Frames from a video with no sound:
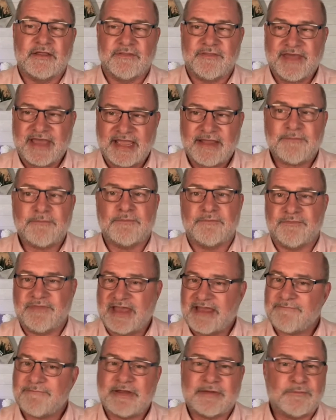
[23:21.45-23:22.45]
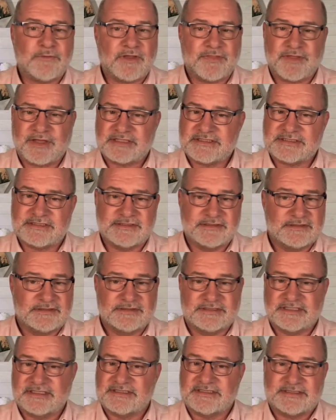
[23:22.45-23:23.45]
They've been with us
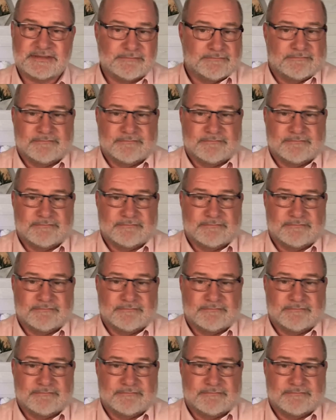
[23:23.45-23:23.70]
since